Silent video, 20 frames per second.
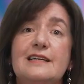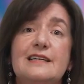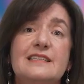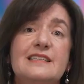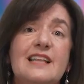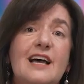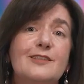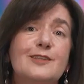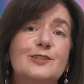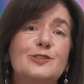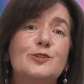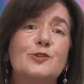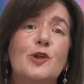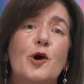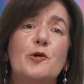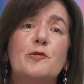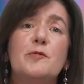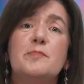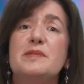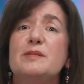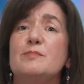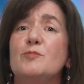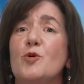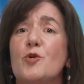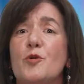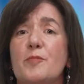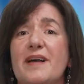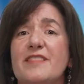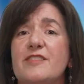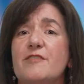Now that you know a bit more
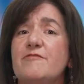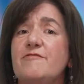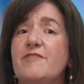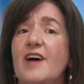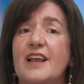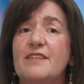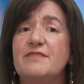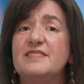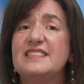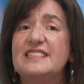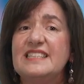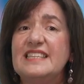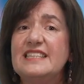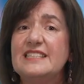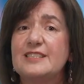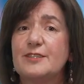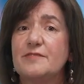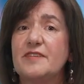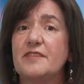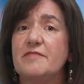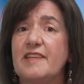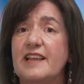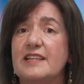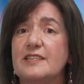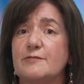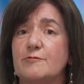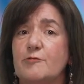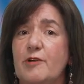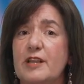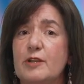about the 5 C's of
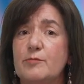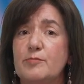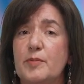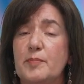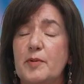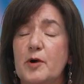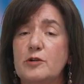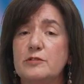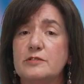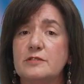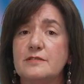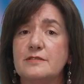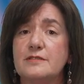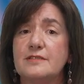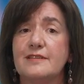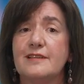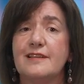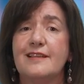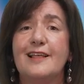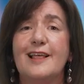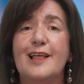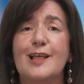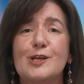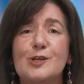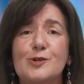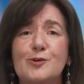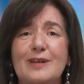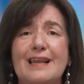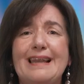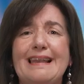effective credit proposals,
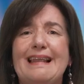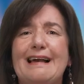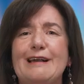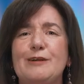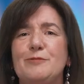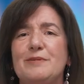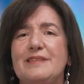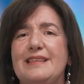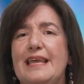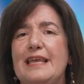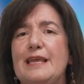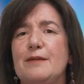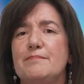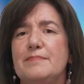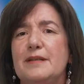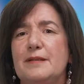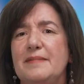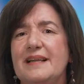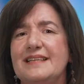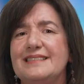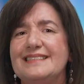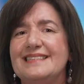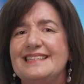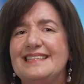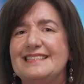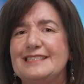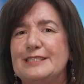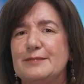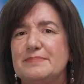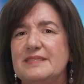good luck with implementing
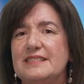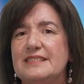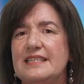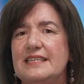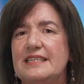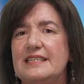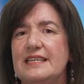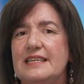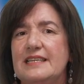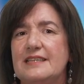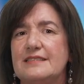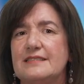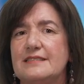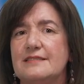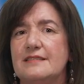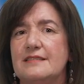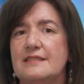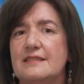these tips and techniques.